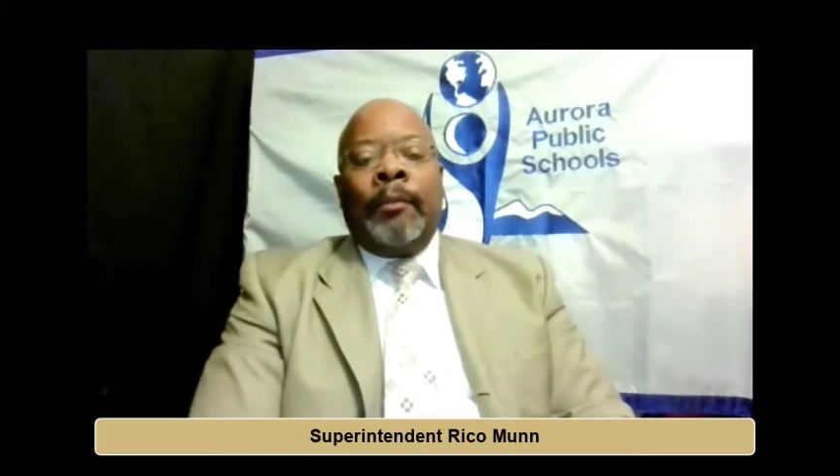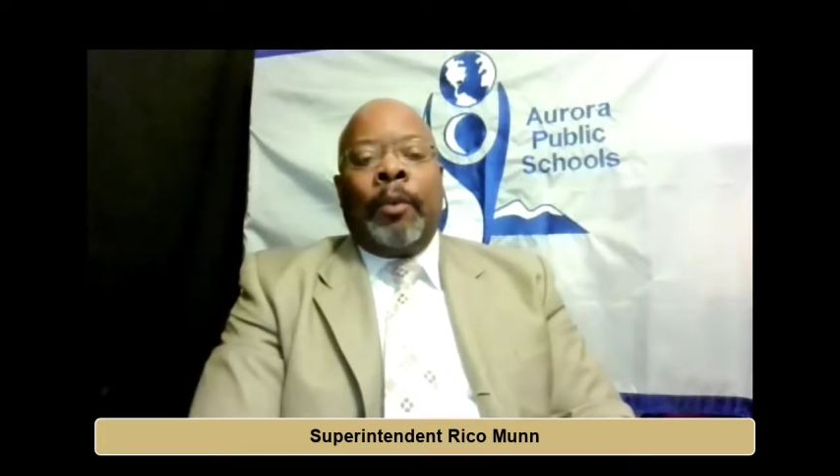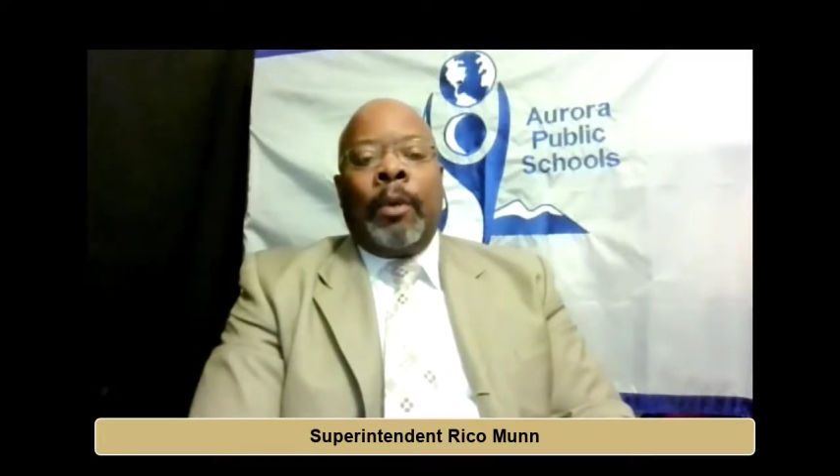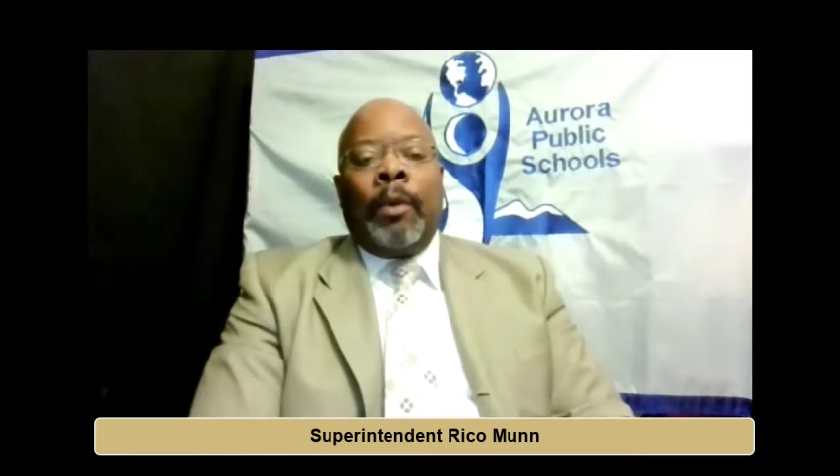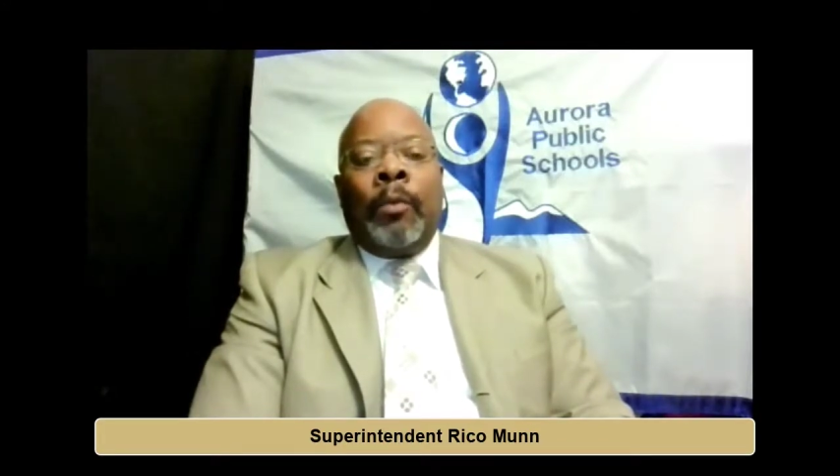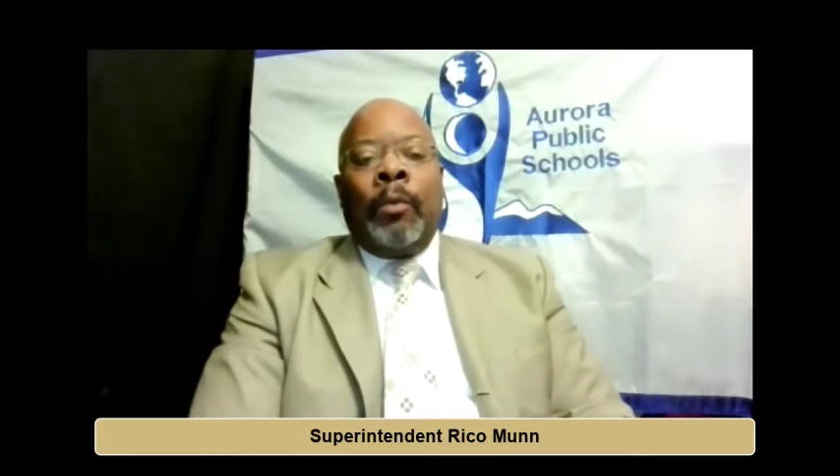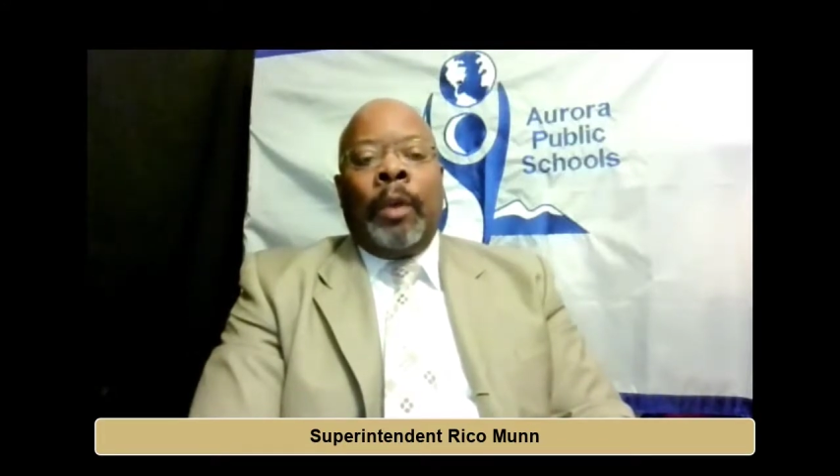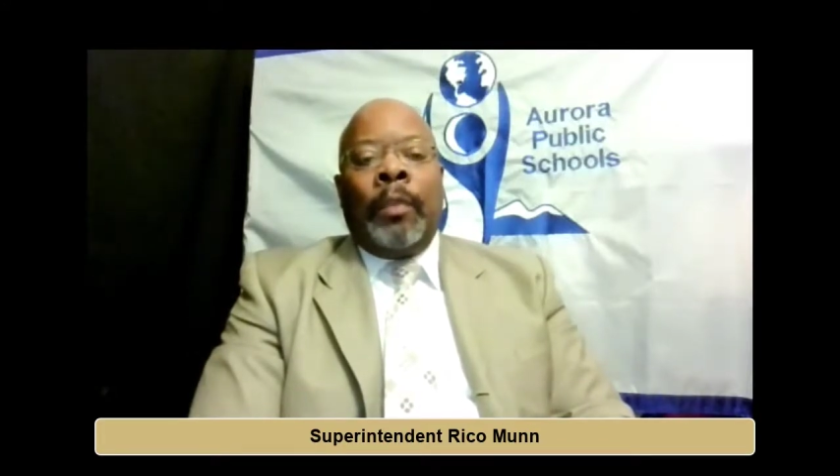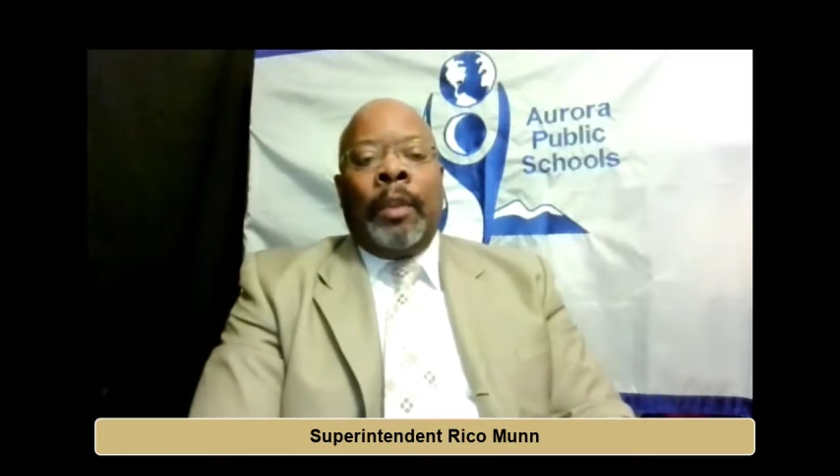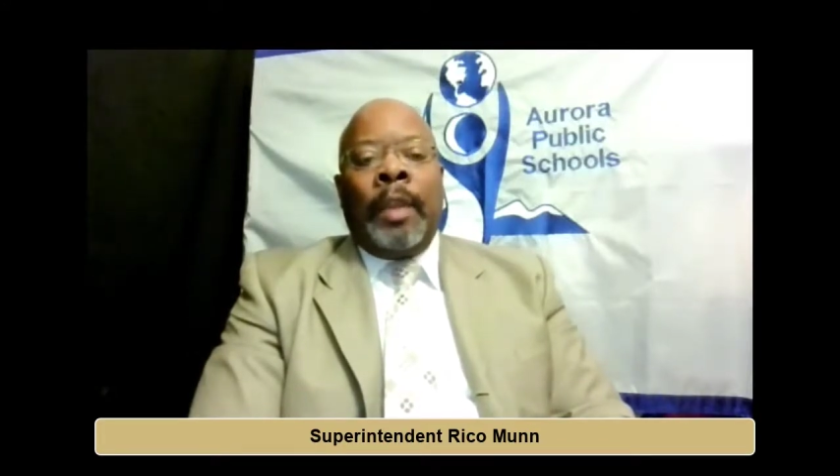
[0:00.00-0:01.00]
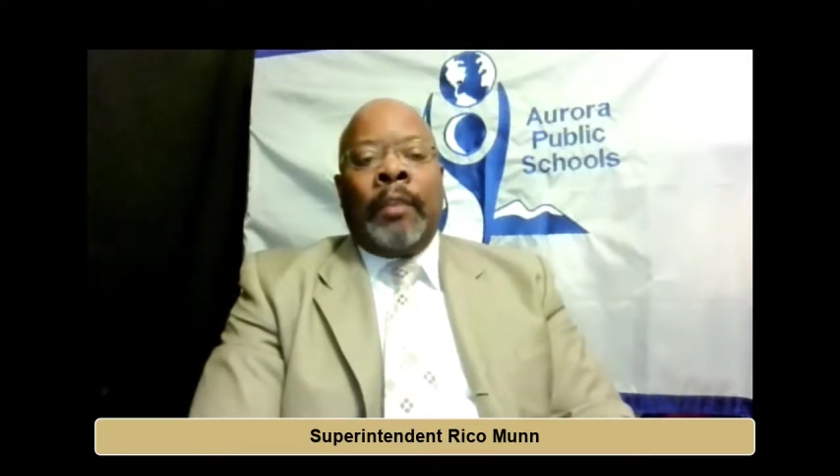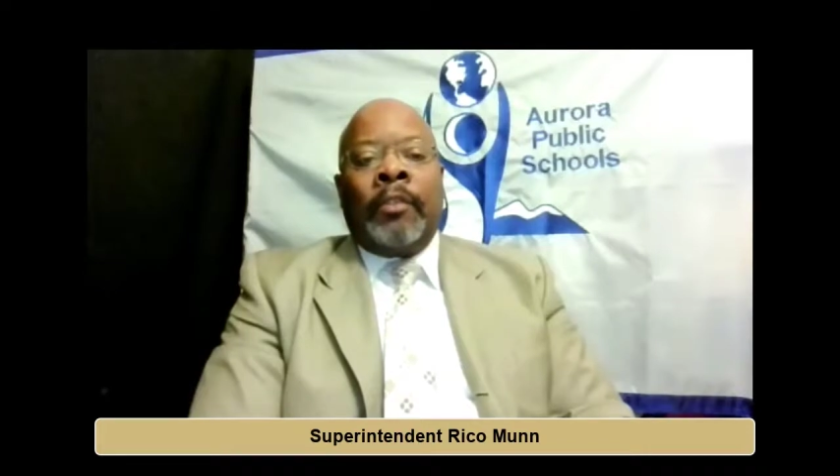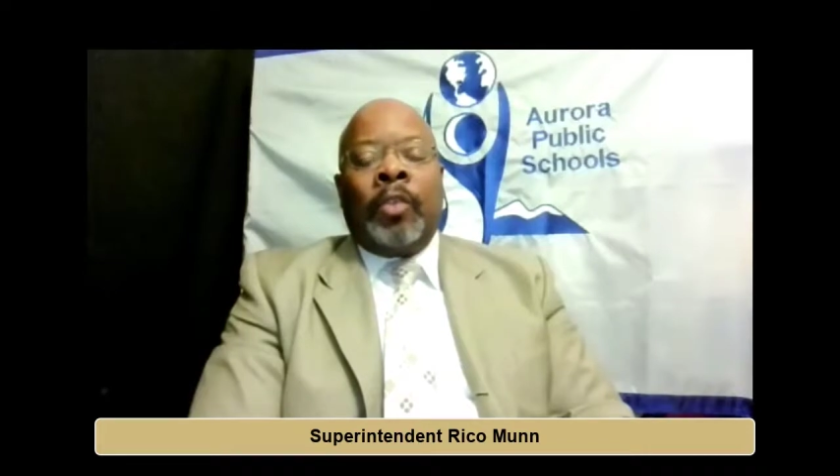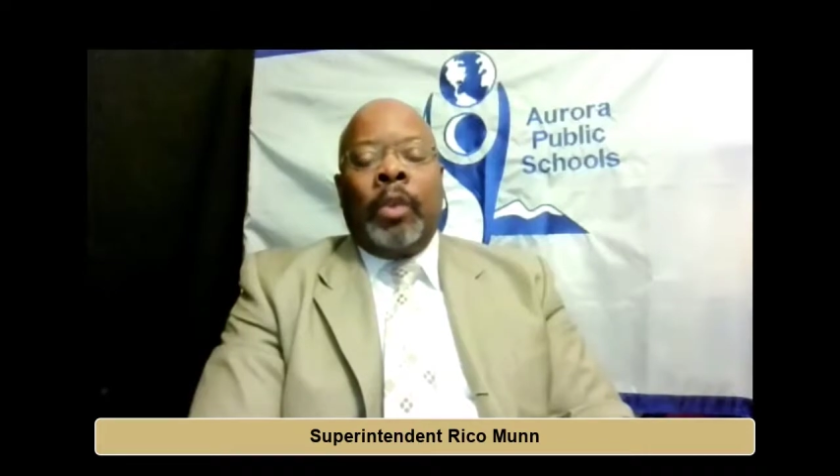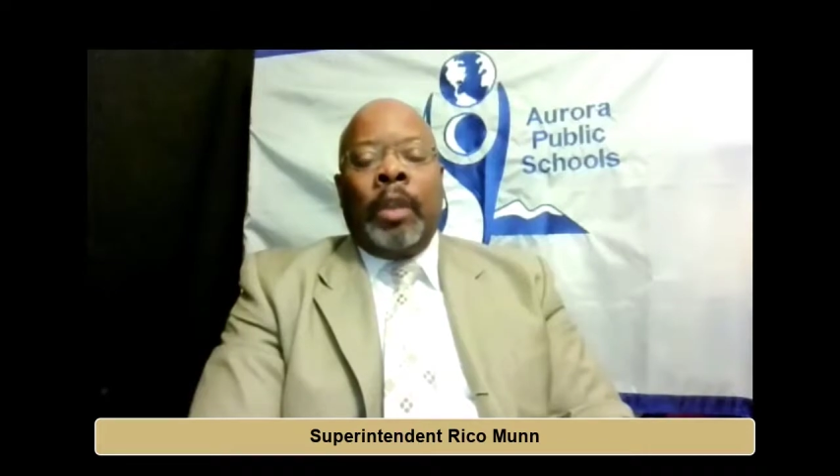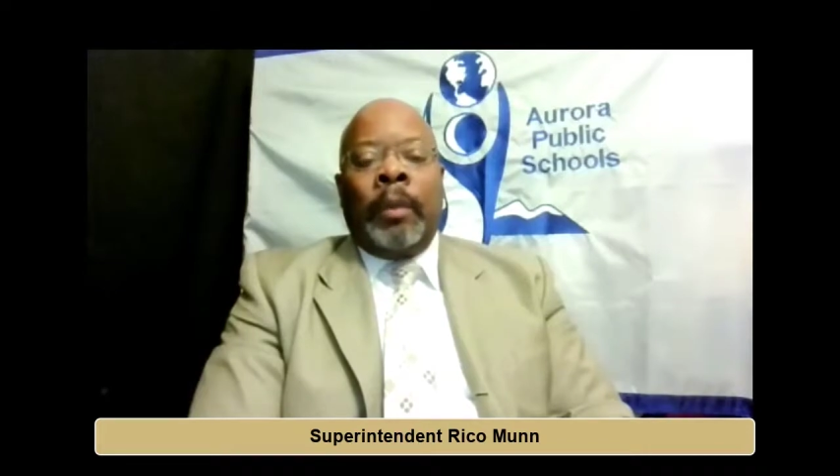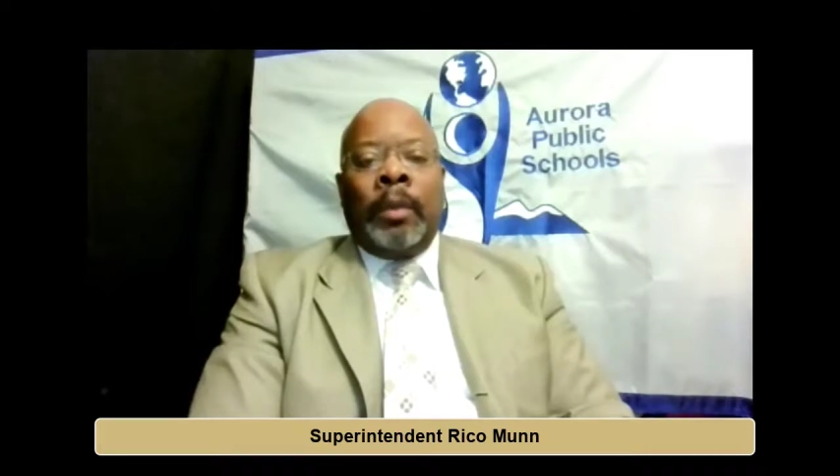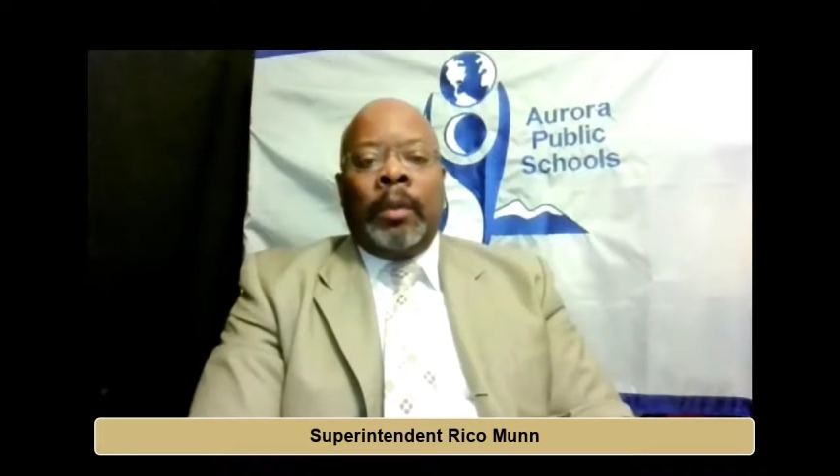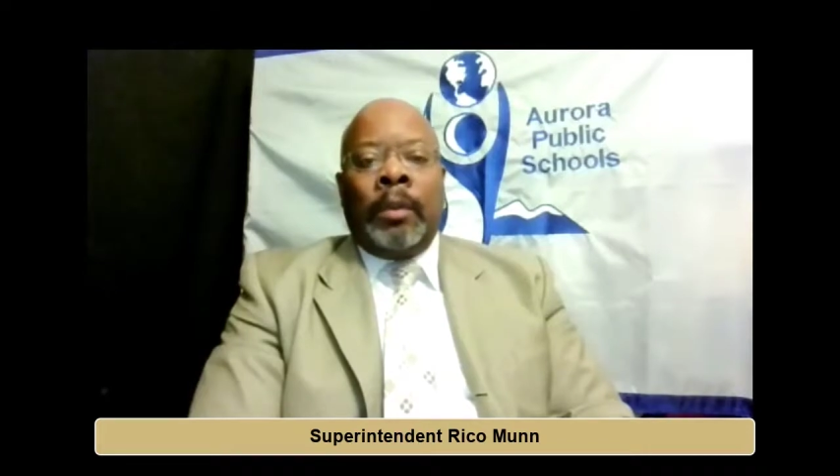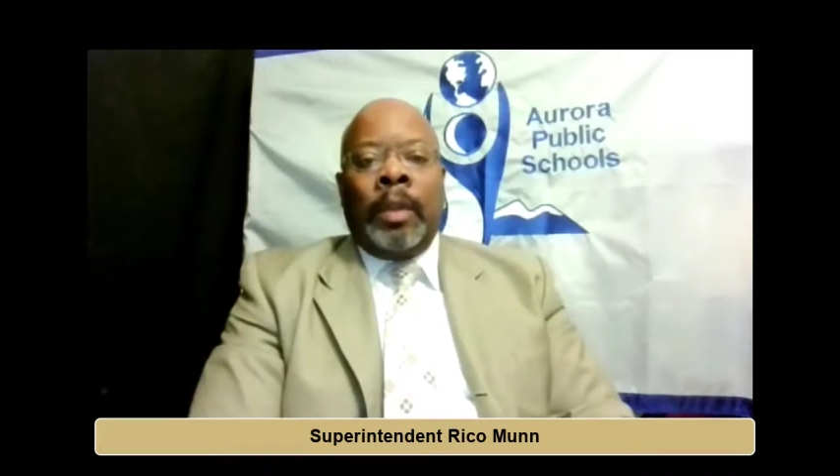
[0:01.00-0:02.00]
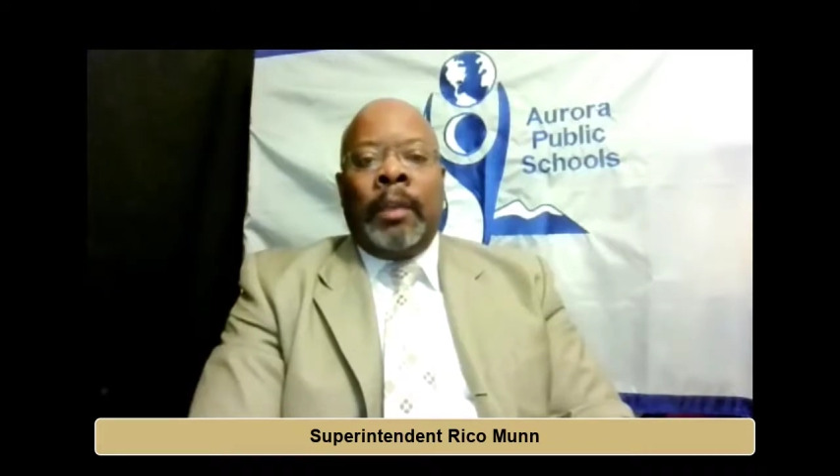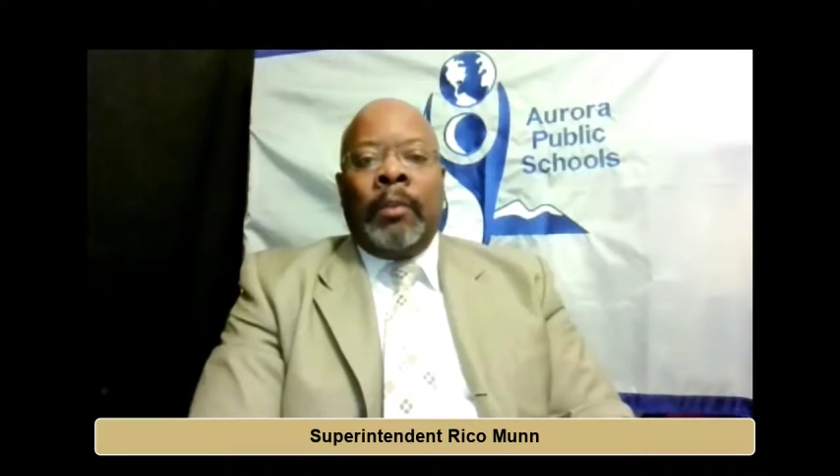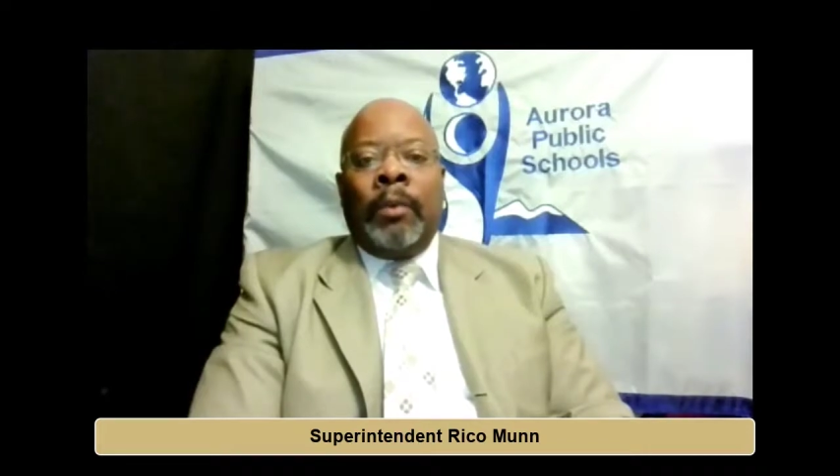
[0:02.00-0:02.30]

for what the next school year would look like,